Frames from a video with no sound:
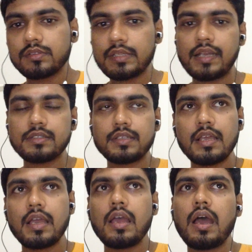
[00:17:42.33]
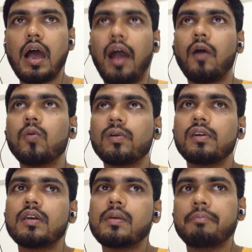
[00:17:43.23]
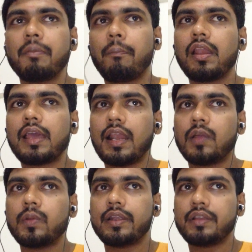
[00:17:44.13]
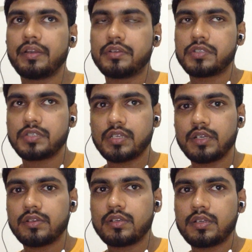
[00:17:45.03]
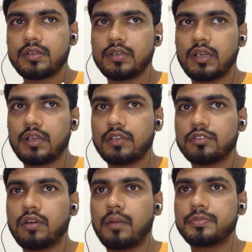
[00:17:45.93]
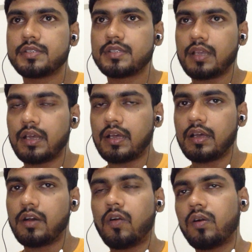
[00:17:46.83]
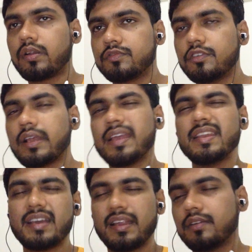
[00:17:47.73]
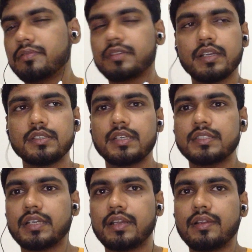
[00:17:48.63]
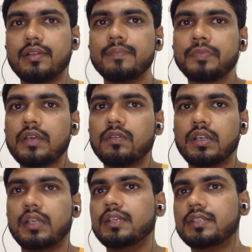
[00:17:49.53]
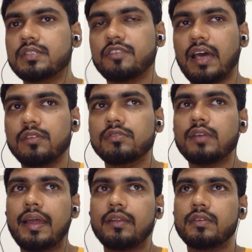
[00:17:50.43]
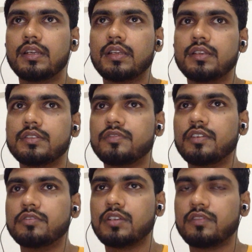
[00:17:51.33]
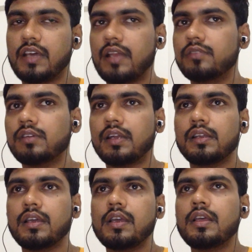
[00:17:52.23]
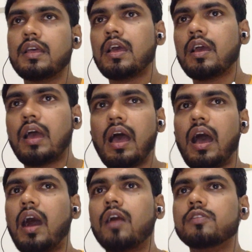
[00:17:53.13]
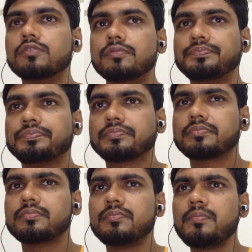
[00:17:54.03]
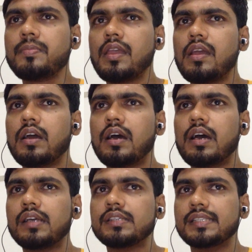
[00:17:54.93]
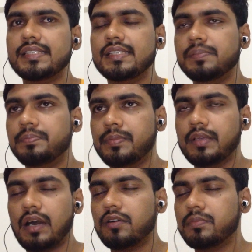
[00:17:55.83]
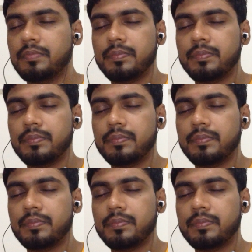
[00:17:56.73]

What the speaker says: That's how people calculate interest rate swaps, or for any kind of trends in general, what is its value and what is its future value, and how uh, e- how